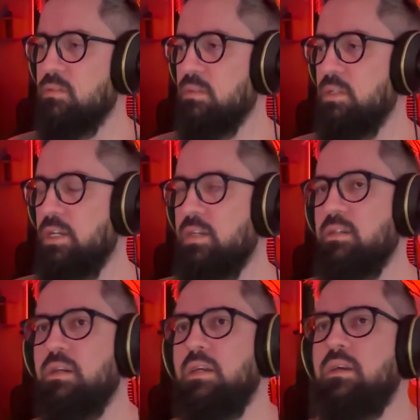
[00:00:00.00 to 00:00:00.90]
Yeah,
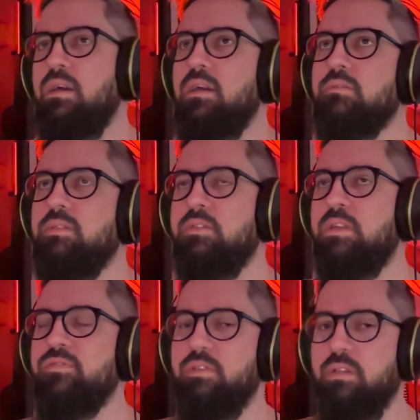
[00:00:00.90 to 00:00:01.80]
that
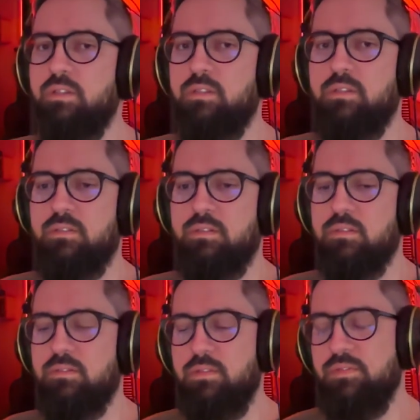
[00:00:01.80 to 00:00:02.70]
definitely uh,
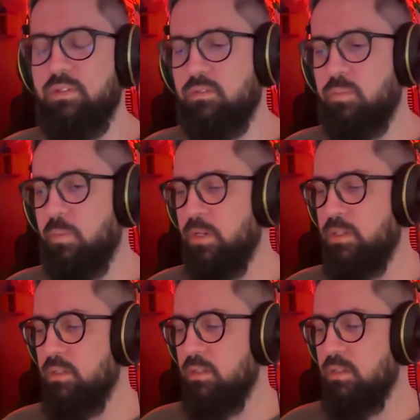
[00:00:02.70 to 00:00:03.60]
definitely good point.
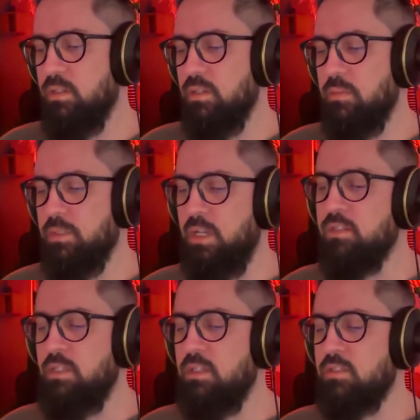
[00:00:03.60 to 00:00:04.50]
But I
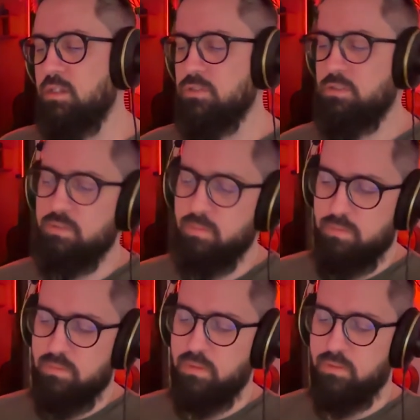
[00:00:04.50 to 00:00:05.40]
think that's also
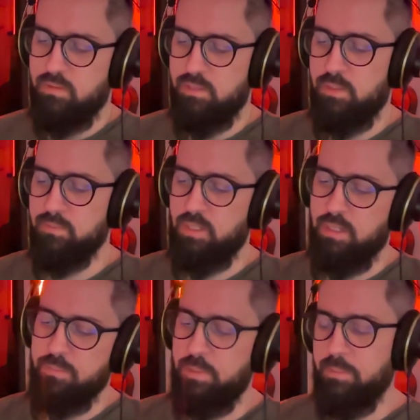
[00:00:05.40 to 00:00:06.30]
something
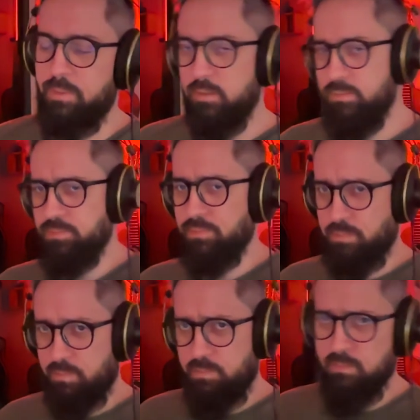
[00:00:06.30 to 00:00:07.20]
that people
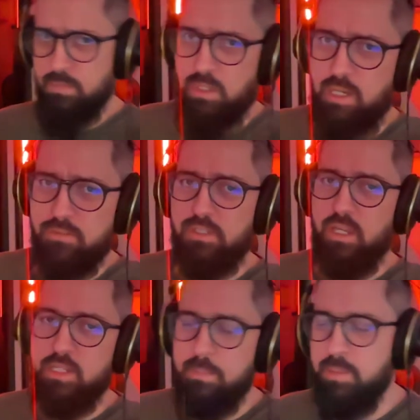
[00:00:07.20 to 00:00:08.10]

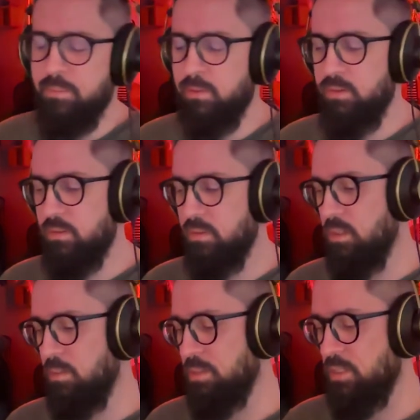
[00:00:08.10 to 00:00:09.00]
outside the bubble
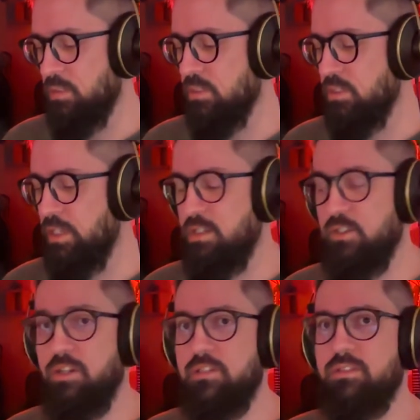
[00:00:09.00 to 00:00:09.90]
uh, misunderstand a
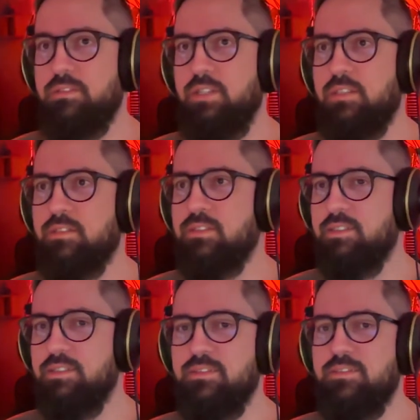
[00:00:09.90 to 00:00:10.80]
lot, that
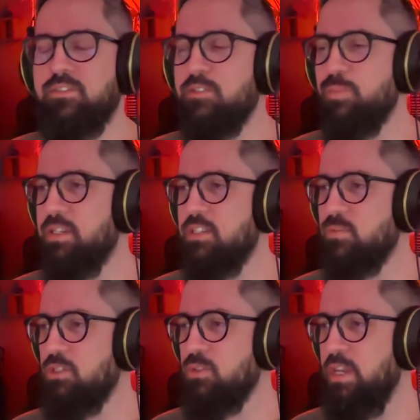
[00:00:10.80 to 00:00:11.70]
uh, it's not because
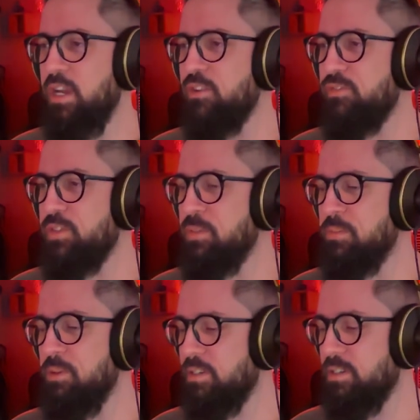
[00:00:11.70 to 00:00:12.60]
we do A I film
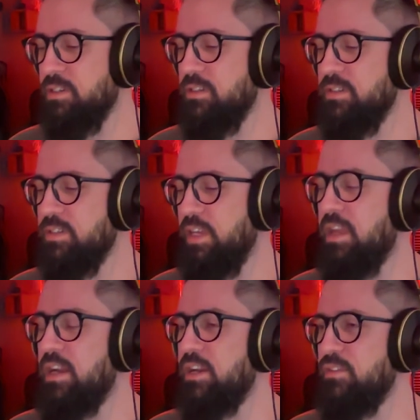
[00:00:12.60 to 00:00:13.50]
or A
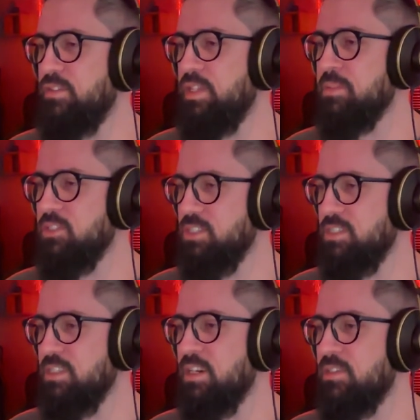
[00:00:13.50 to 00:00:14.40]
I images
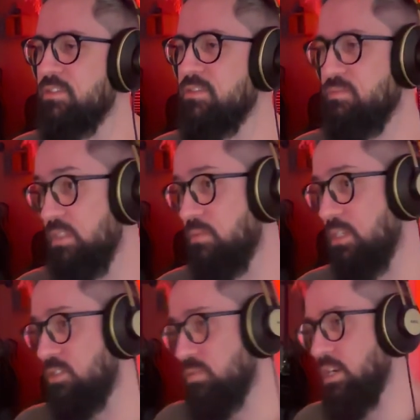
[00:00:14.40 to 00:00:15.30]
now,
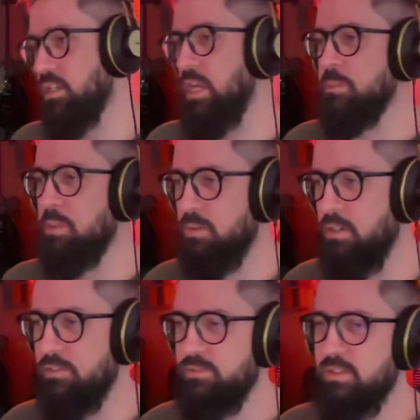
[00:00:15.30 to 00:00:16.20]
because we are capable
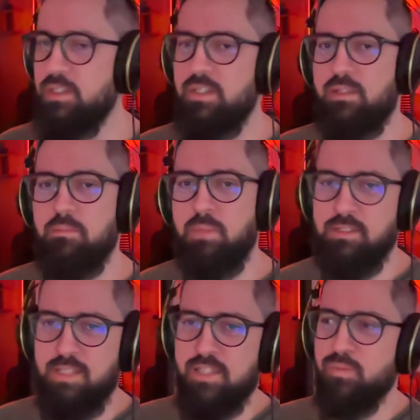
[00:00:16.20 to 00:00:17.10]
of, means
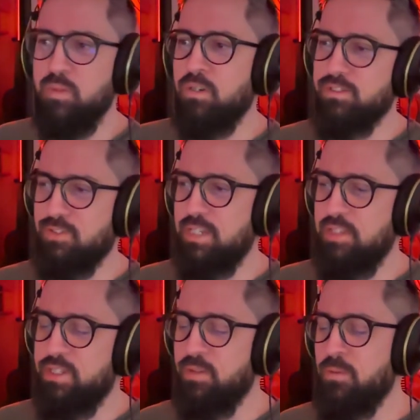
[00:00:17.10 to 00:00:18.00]
that we want to live
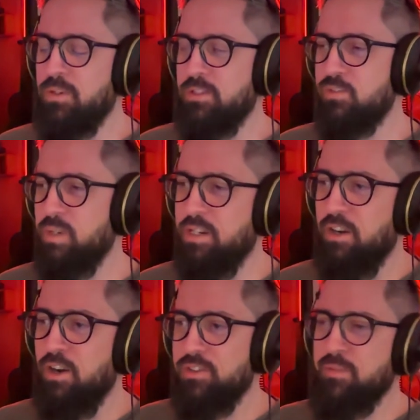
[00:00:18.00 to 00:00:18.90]
in a world where
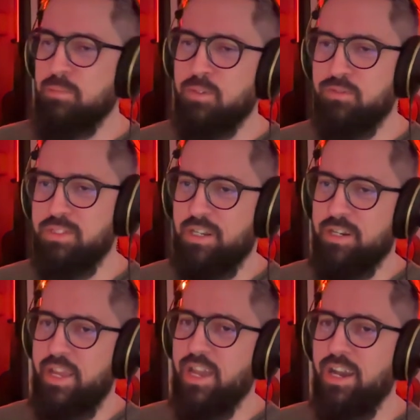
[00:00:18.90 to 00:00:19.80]
all the movies are
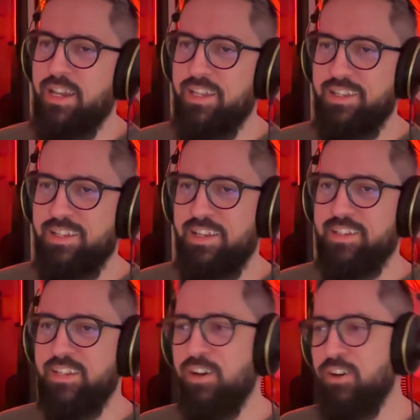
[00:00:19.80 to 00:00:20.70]
A I and
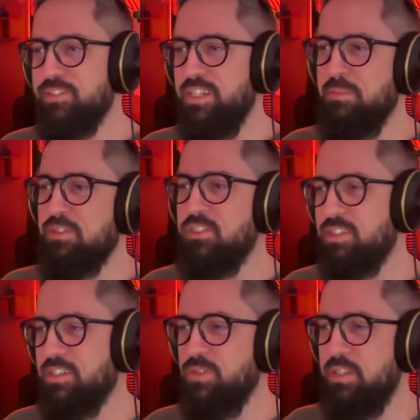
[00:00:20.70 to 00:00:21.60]
all the images
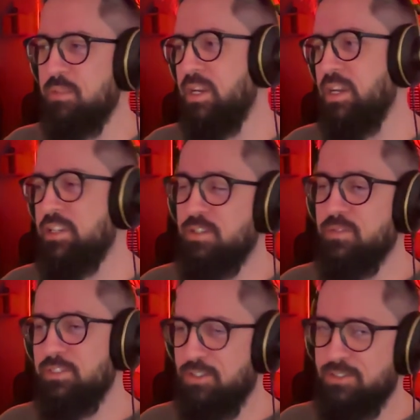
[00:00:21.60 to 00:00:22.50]
are created by A I. No, we
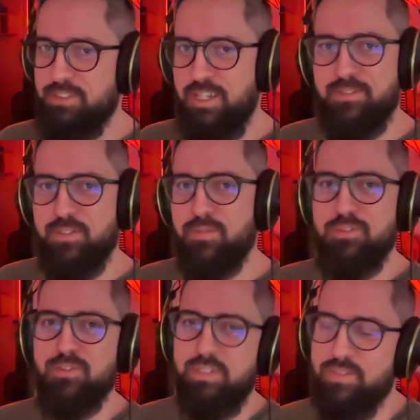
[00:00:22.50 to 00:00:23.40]
don't. I don't want
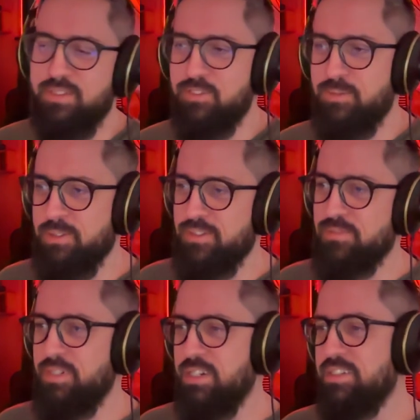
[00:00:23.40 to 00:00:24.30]
to live in this world
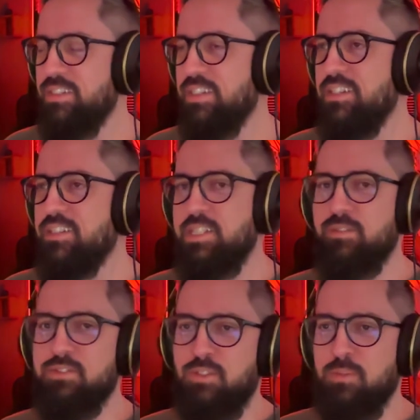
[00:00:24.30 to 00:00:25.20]
where there
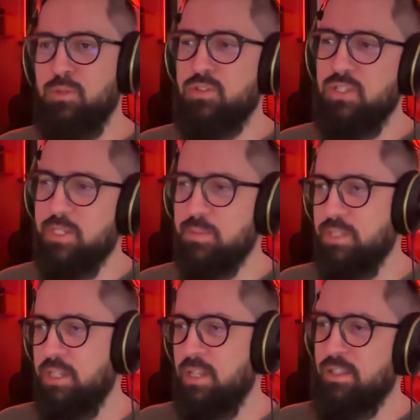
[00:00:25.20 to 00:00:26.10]
is no museums
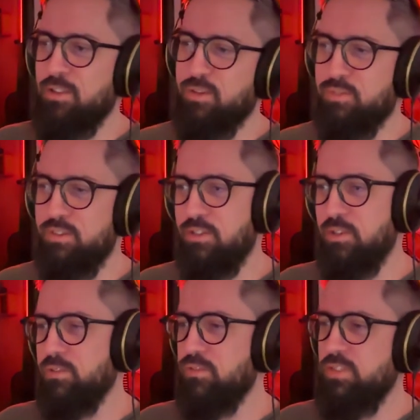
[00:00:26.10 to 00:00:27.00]
and analog
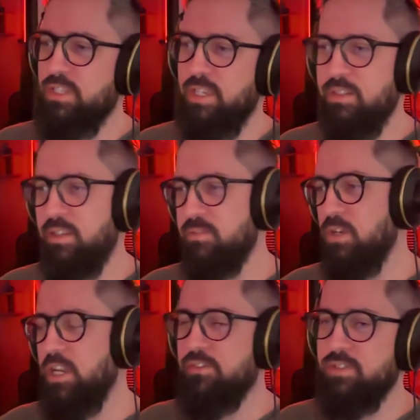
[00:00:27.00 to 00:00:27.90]
photography and, and
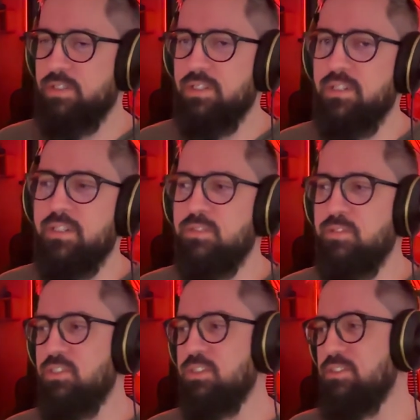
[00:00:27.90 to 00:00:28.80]
whatever,
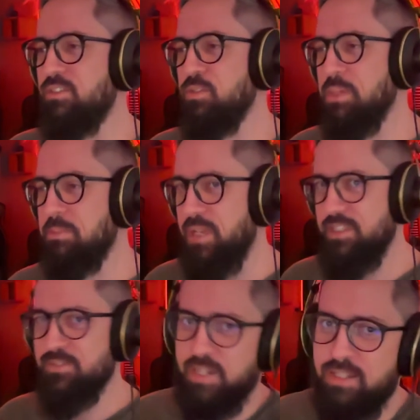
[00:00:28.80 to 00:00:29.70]
which is human-made,
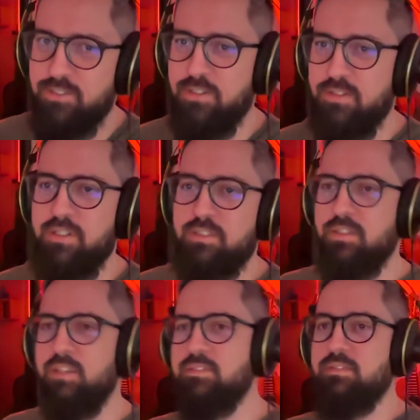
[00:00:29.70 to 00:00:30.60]
right? So it's
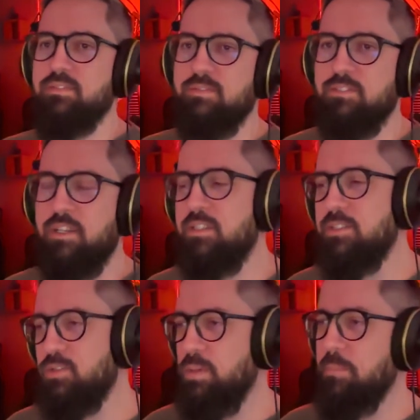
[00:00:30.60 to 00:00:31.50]
not, it's not here
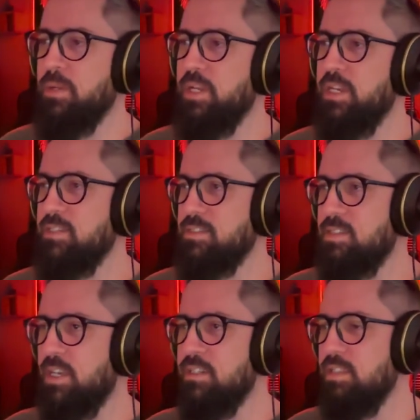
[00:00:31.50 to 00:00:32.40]
to replace
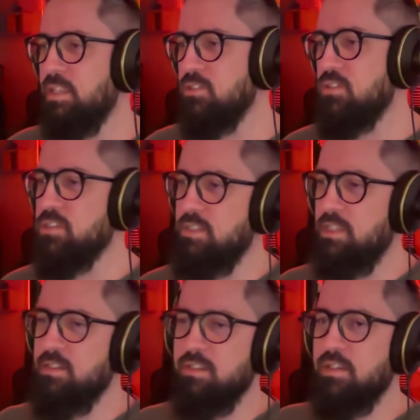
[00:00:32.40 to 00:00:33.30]
anything. It's just
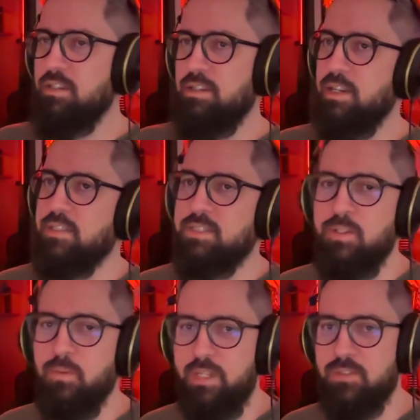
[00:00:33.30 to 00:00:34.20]
here as a new
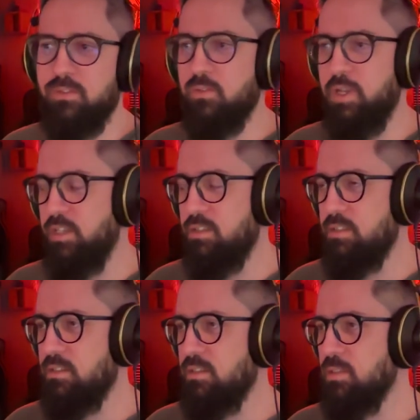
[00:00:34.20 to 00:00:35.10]
way to create, a
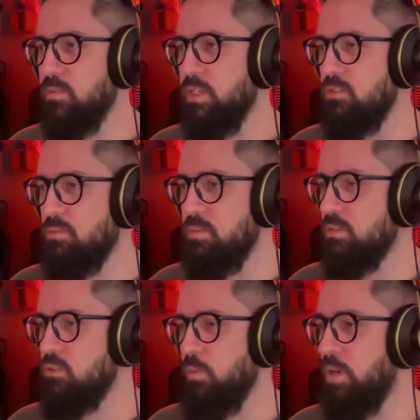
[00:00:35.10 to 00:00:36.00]
new way to
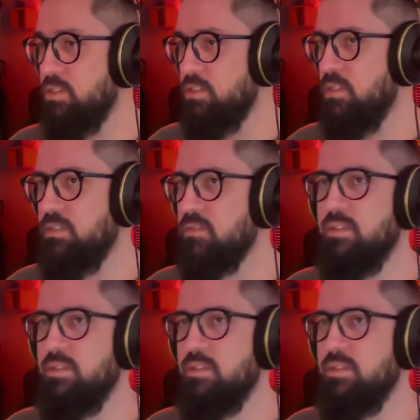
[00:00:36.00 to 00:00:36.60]
express, and